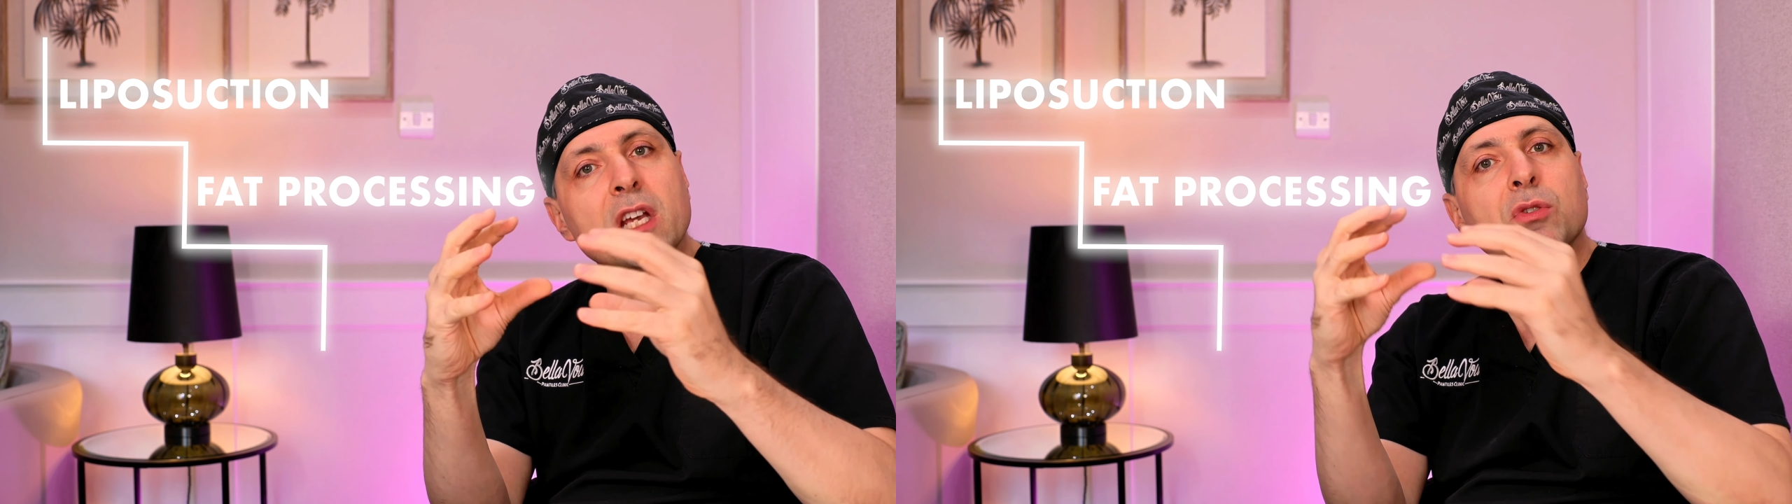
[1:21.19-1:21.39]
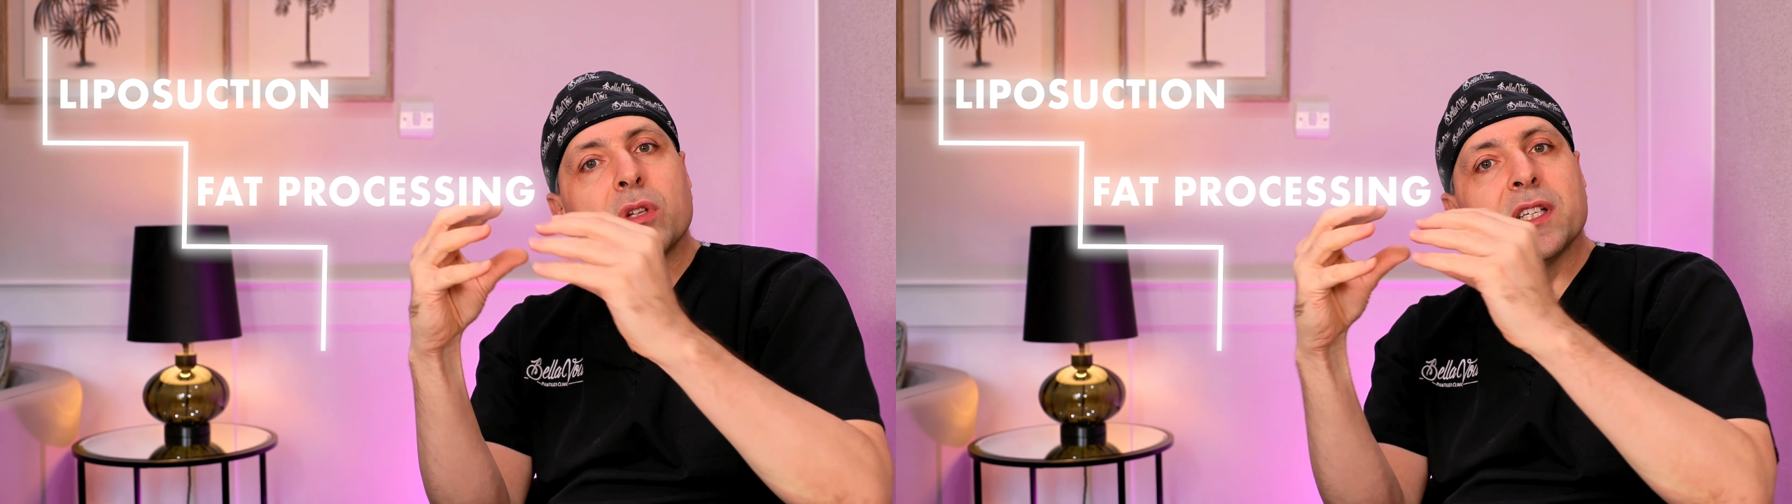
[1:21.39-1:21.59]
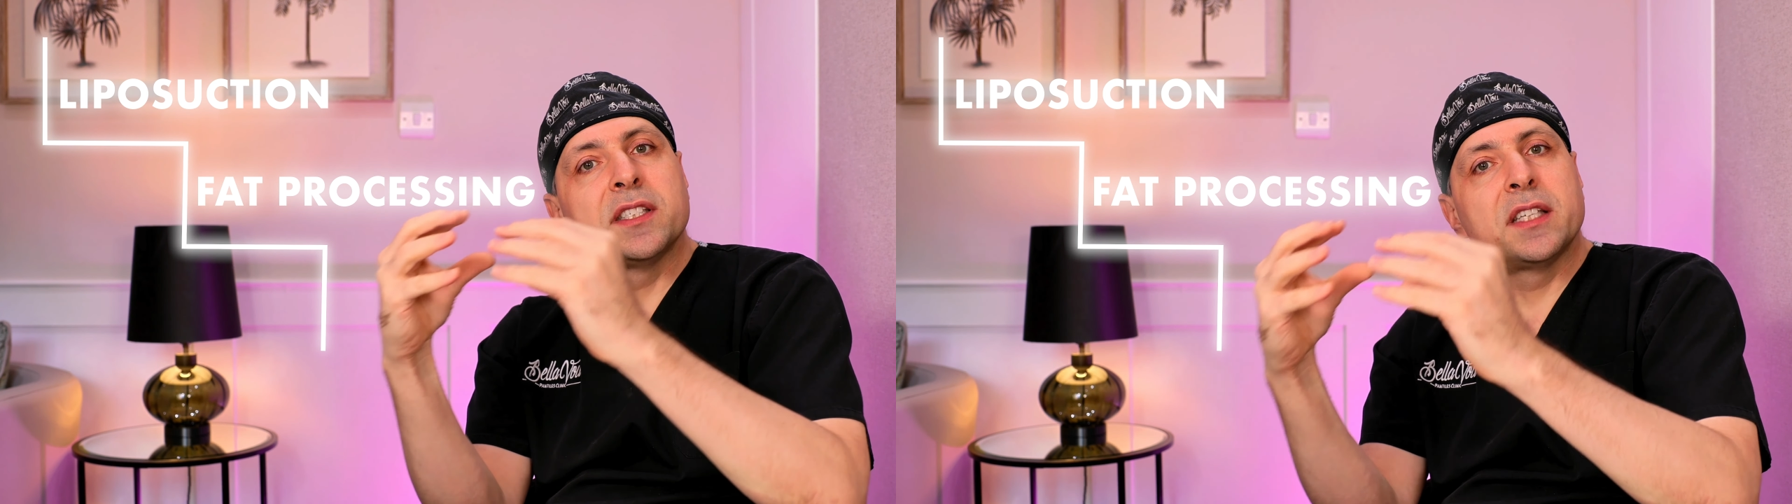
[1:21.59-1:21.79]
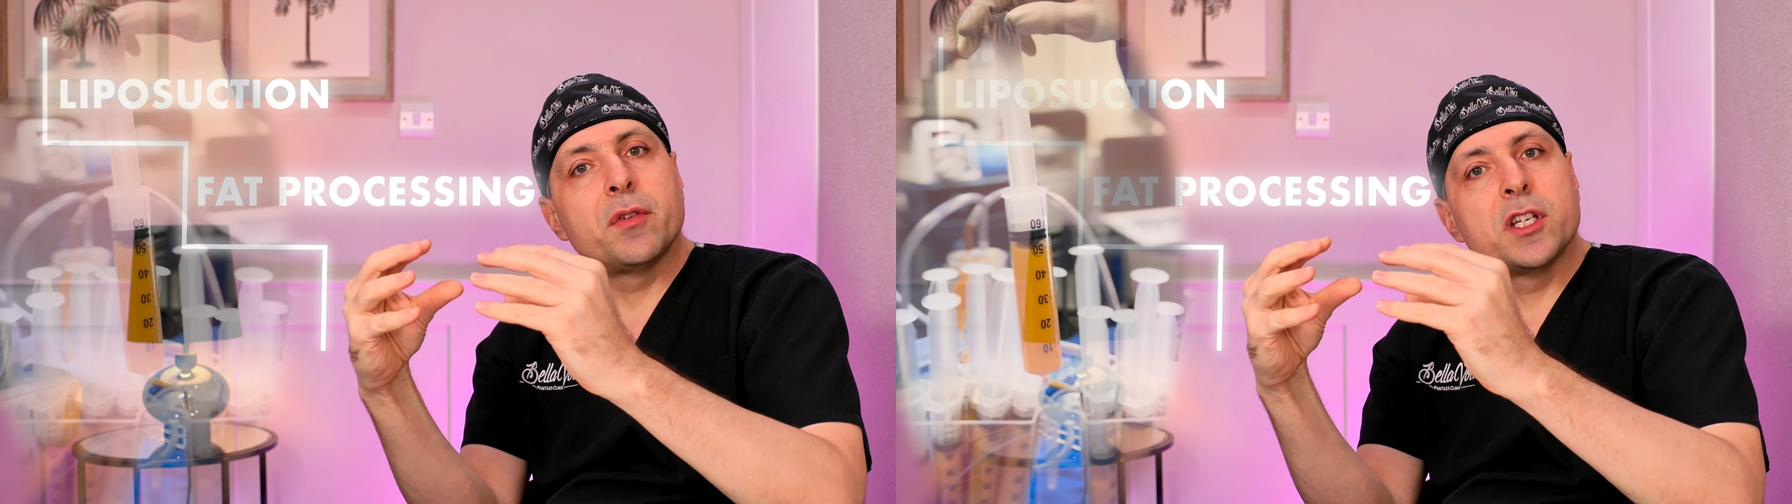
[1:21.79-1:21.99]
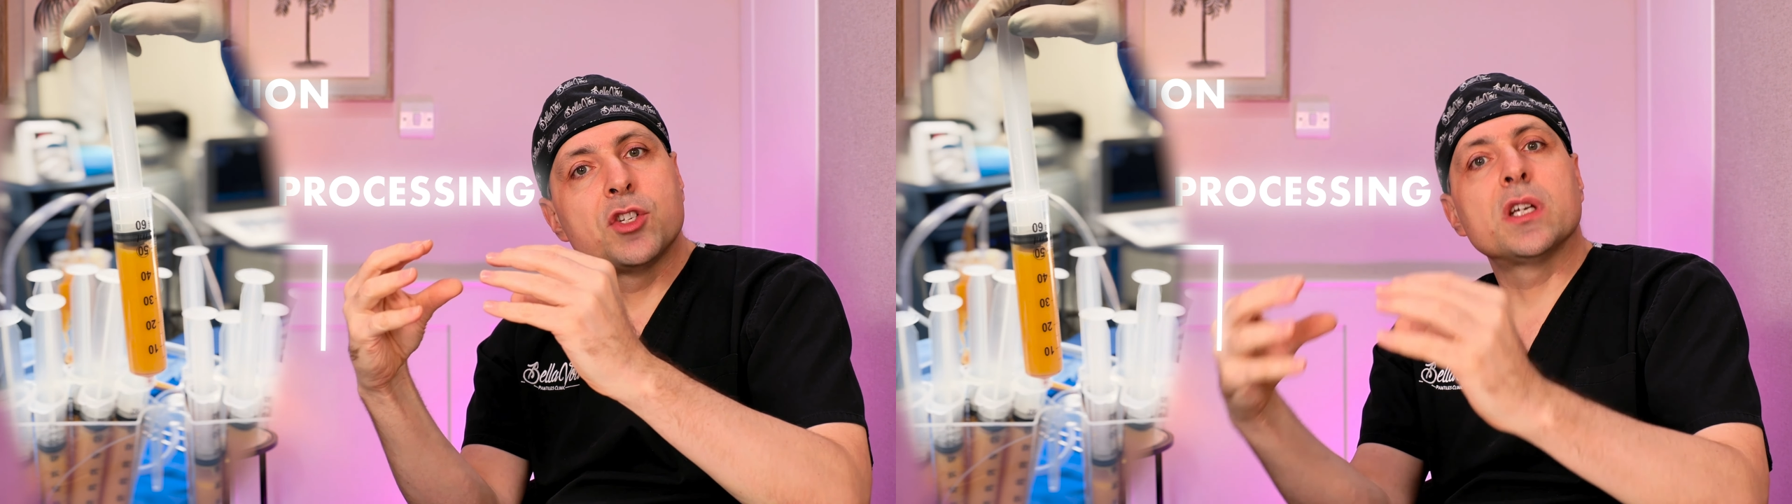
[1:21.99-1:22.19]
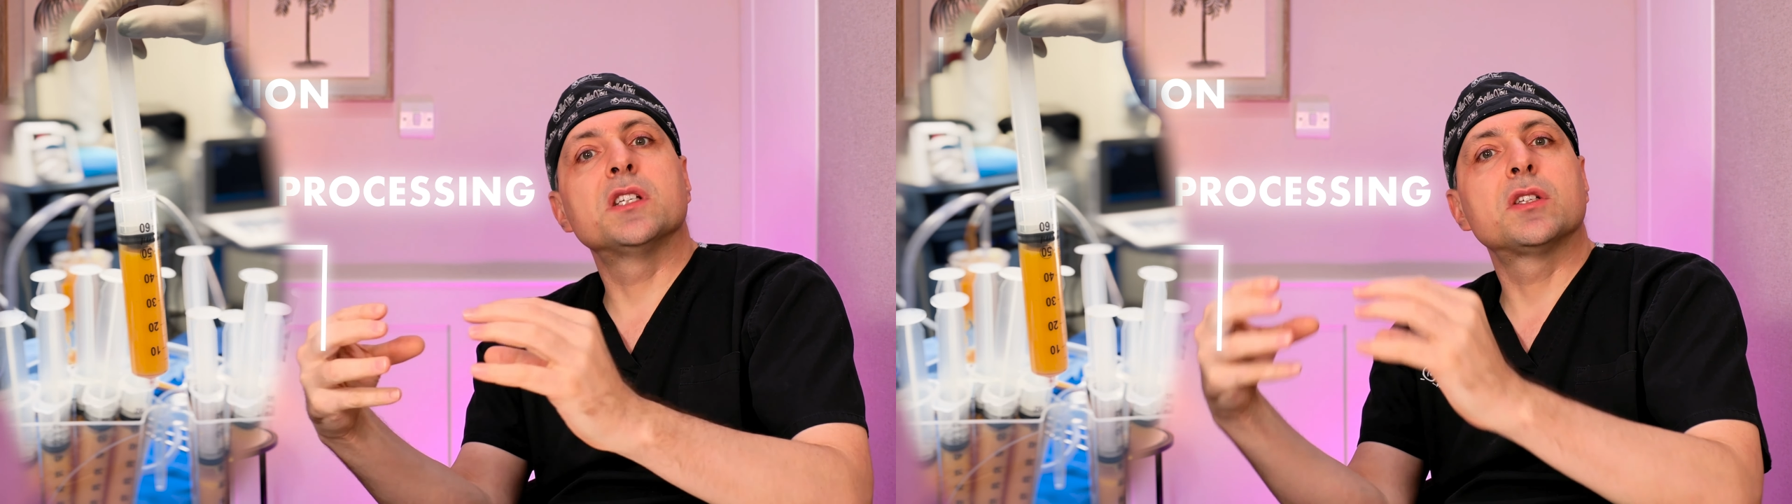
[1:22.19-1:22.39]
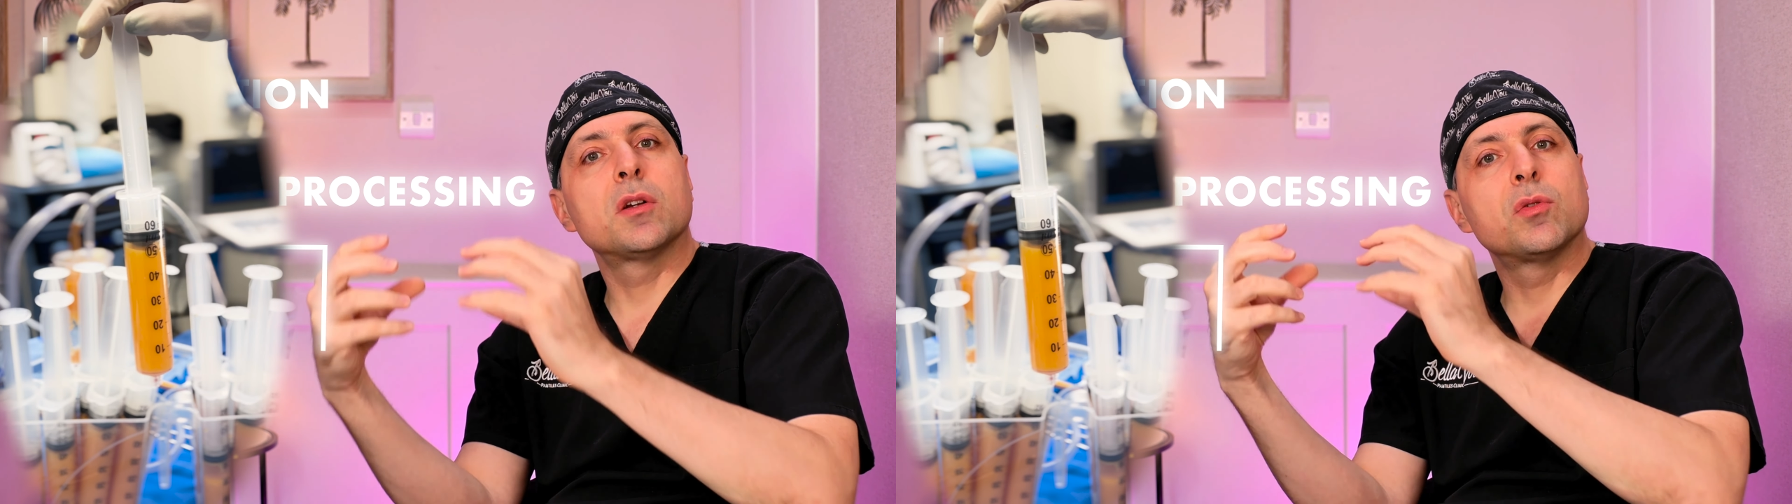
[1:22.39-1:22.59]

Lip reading: into the syringes